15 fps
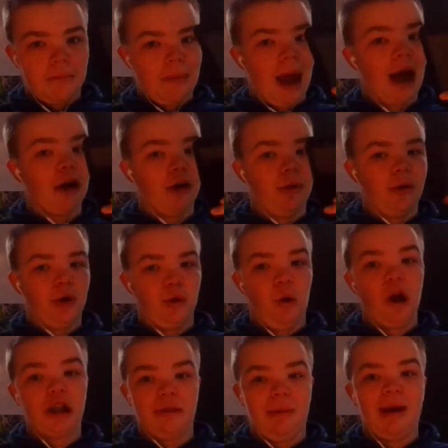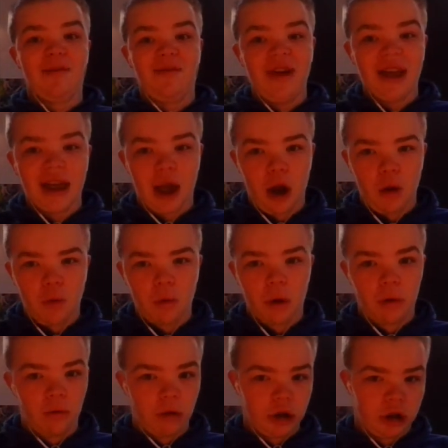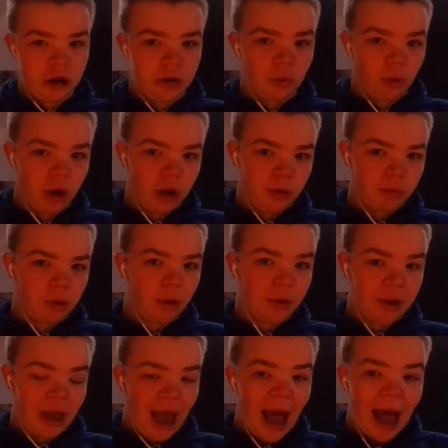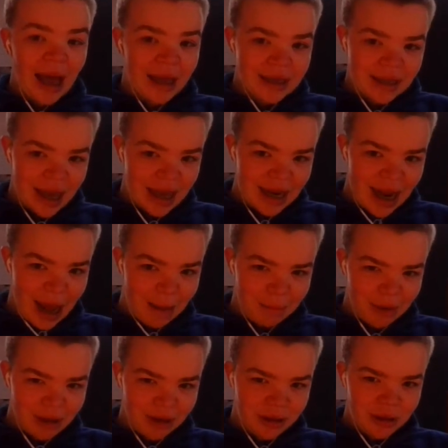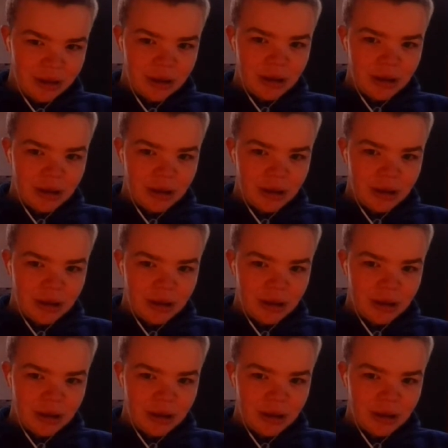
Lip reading: battery when you're watching my video, which one of you probably has had happen,